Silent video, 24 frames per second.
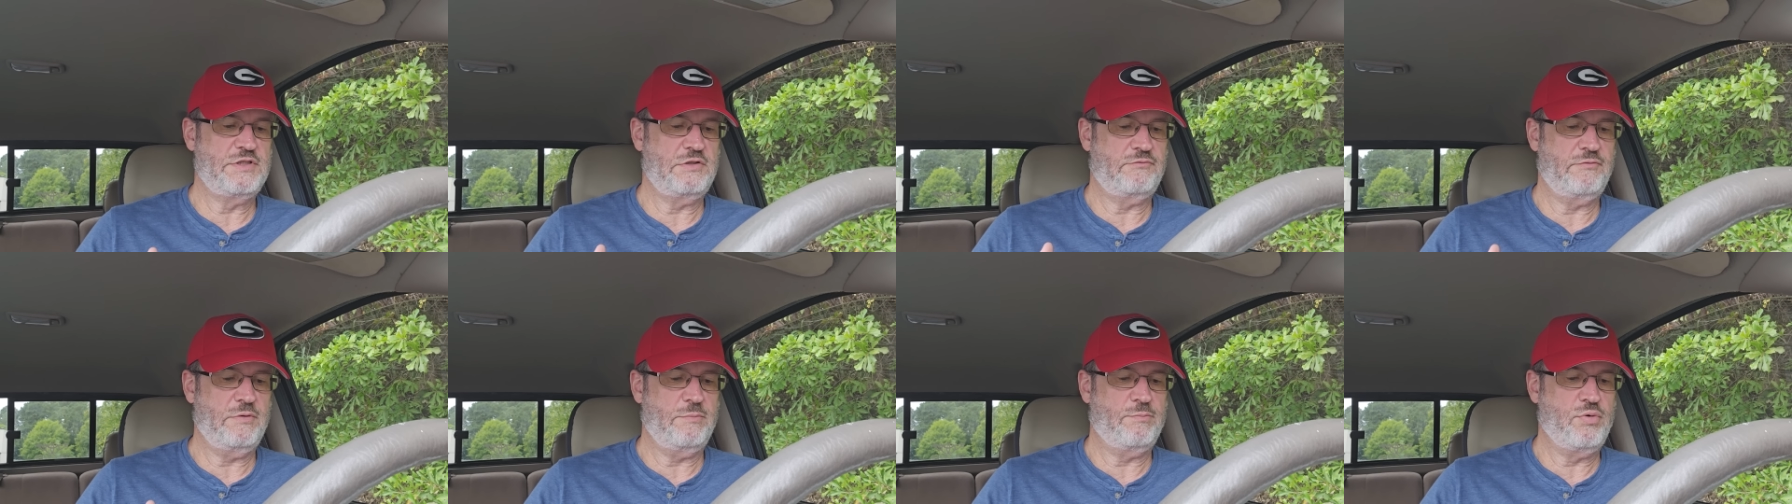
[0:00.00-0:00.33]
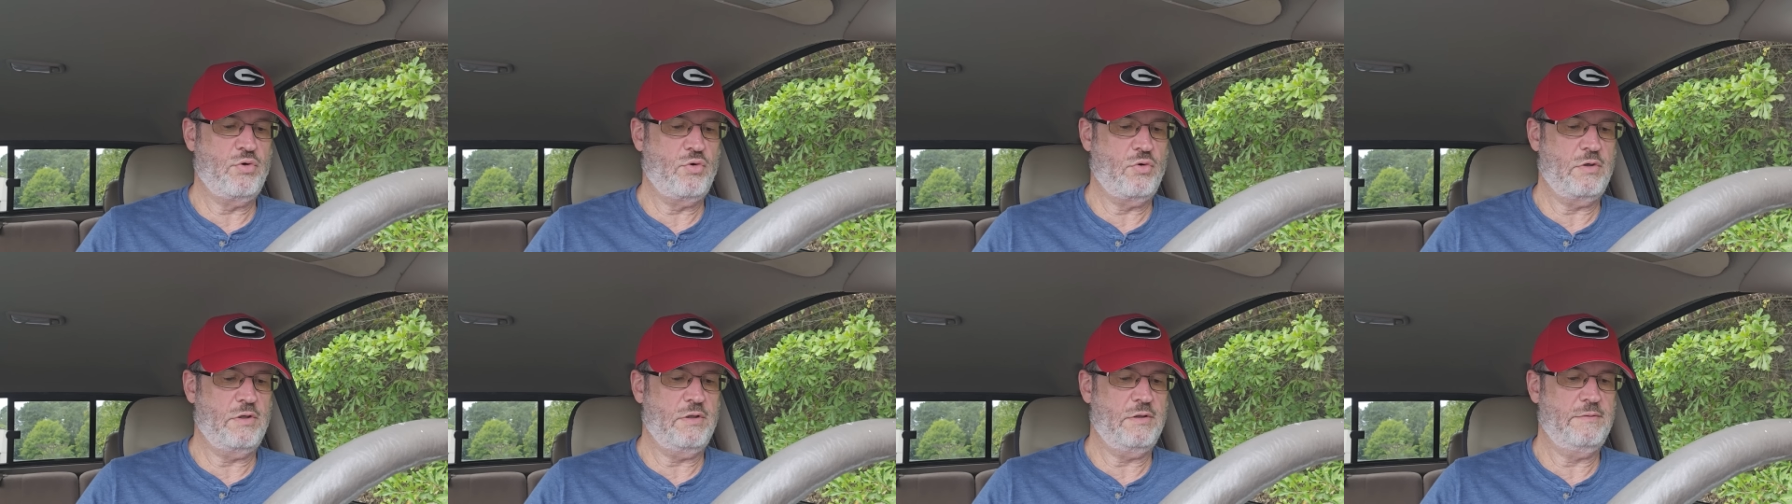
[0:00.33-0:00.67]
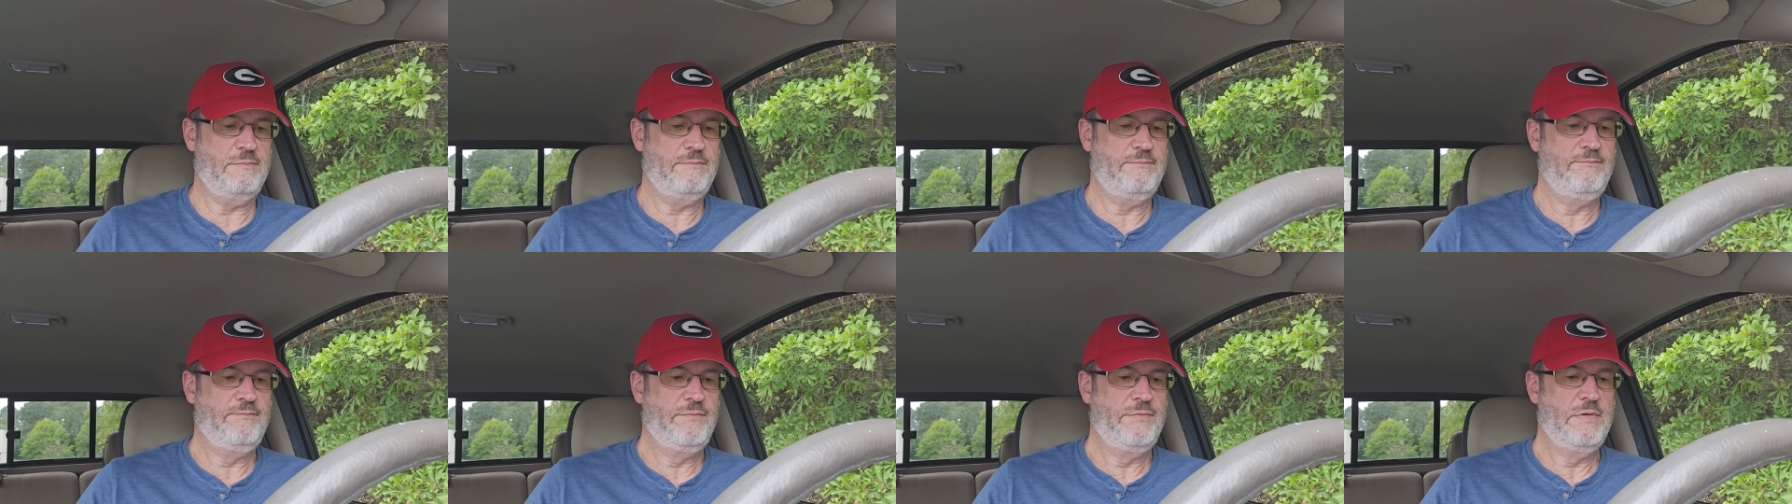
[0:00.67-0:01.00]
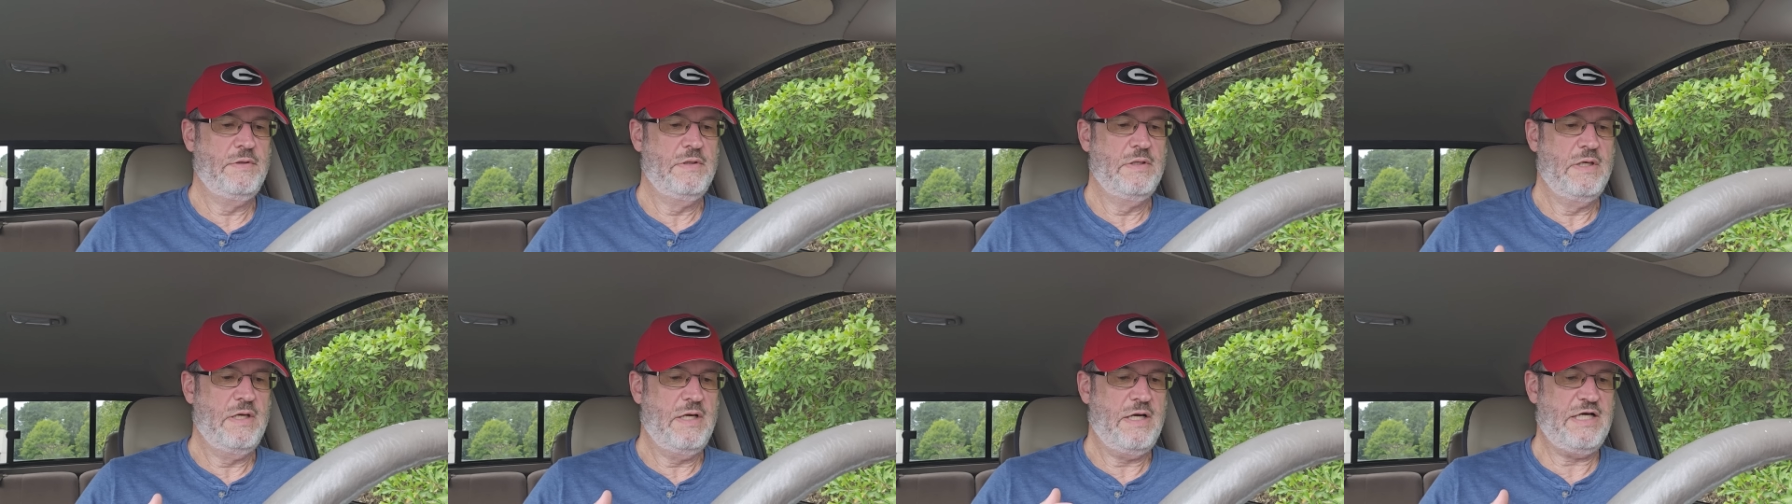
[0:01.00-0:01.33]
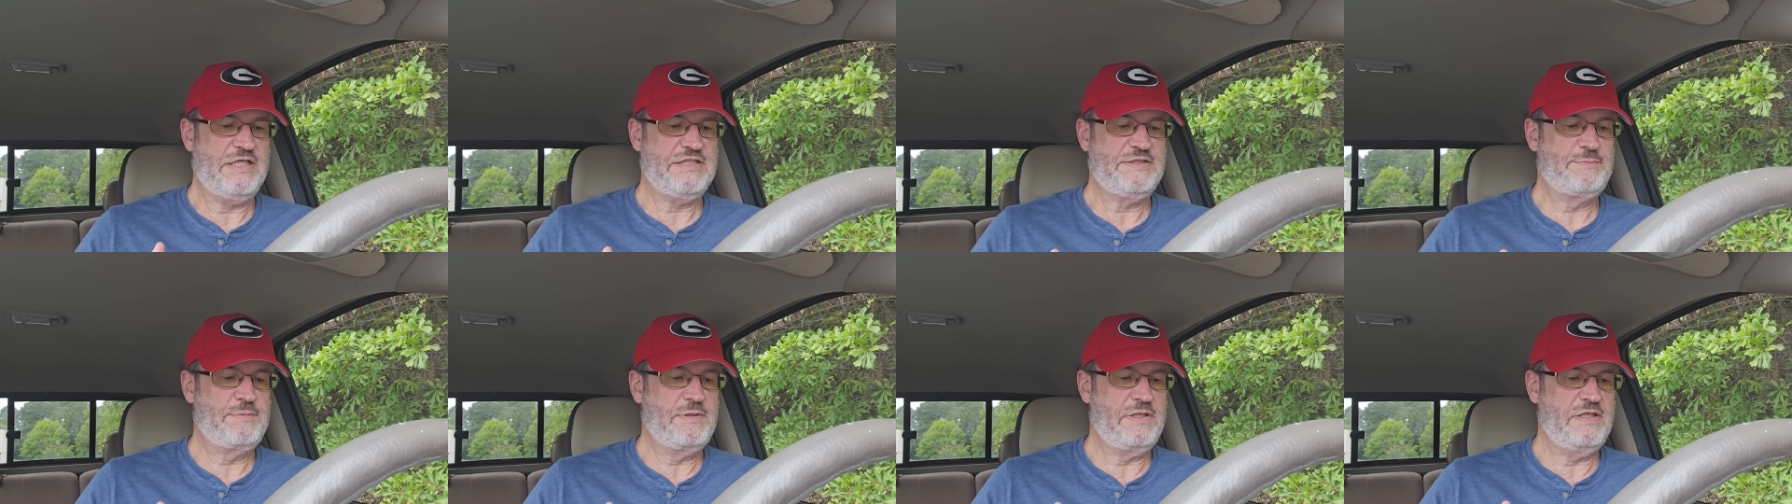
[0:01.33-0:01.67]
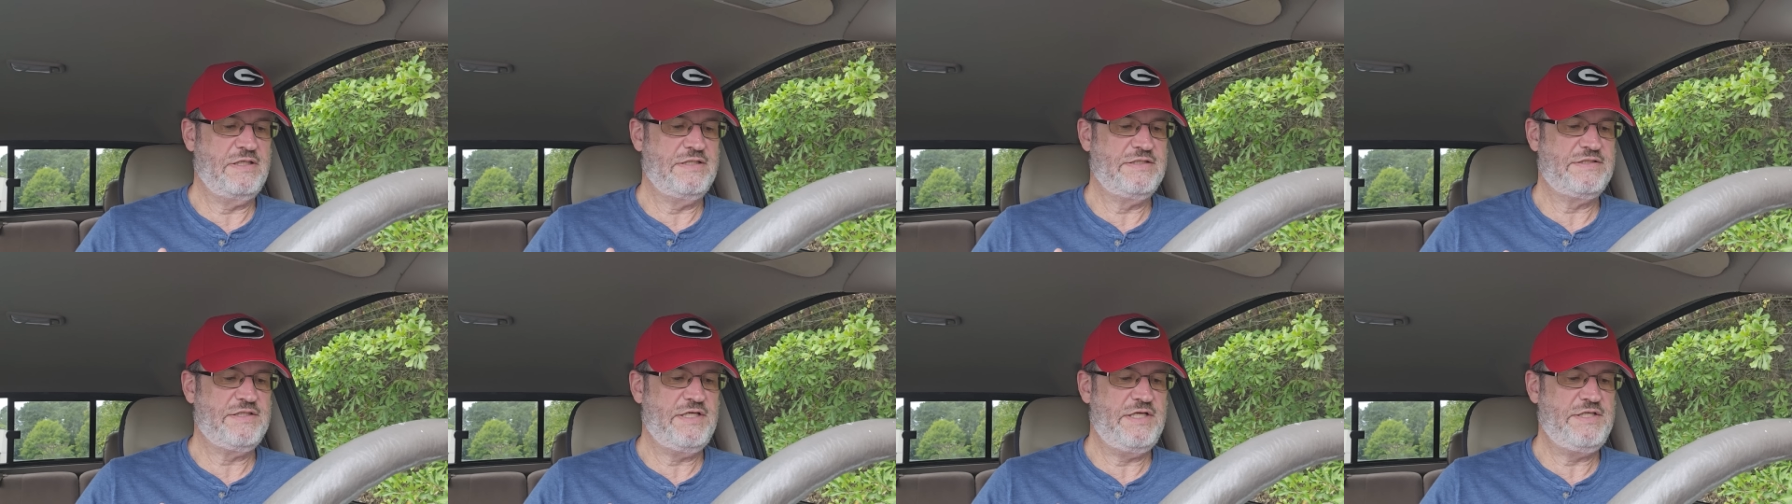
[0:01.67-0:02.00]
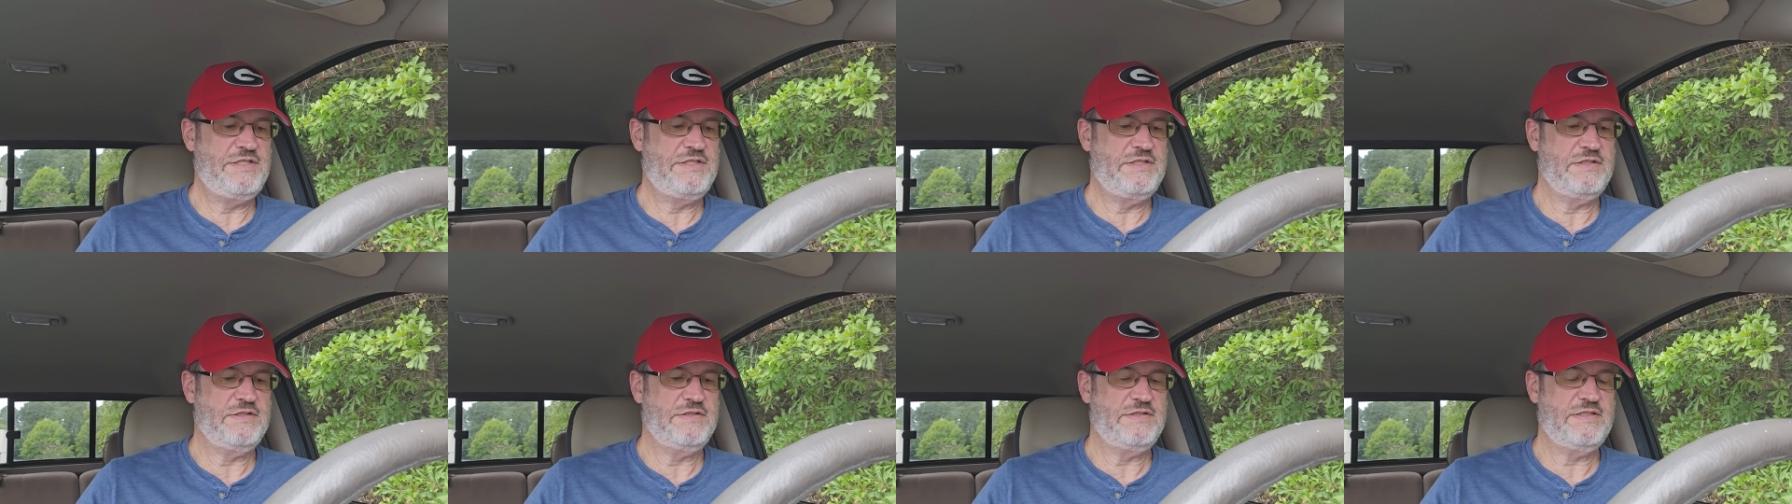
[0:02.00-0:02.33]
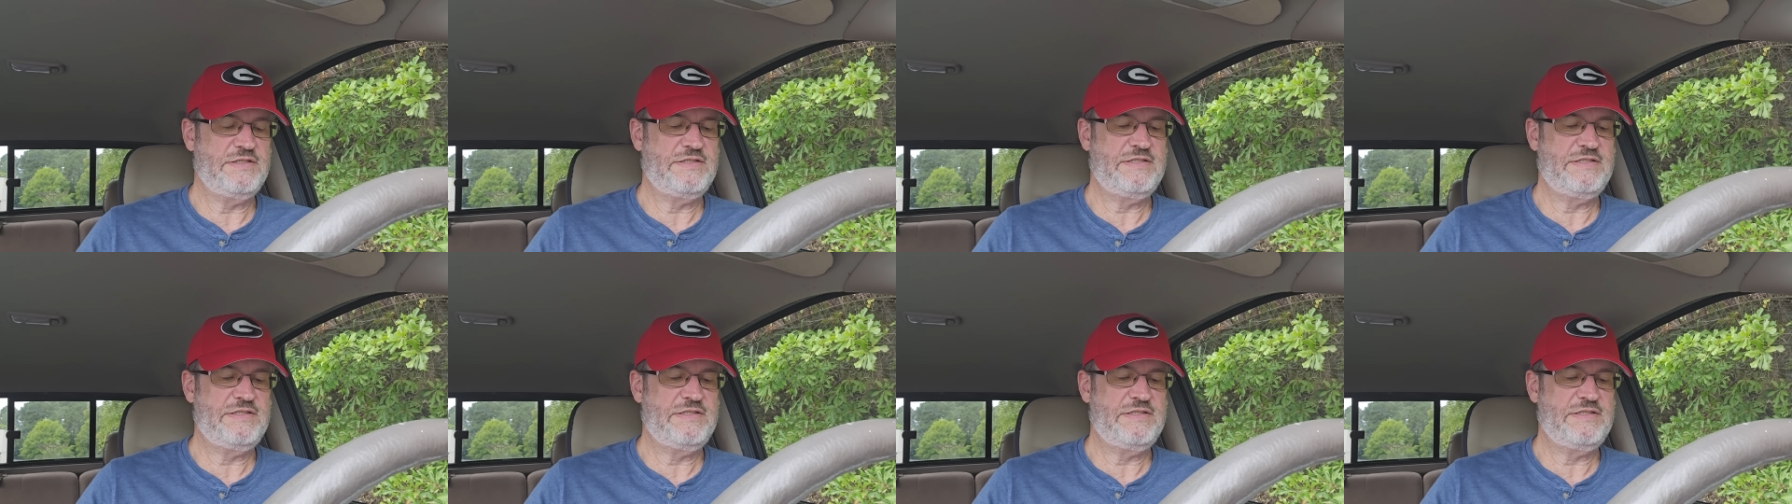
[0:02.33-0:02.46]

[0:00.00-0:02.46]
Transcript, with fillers: to report hospitalizations.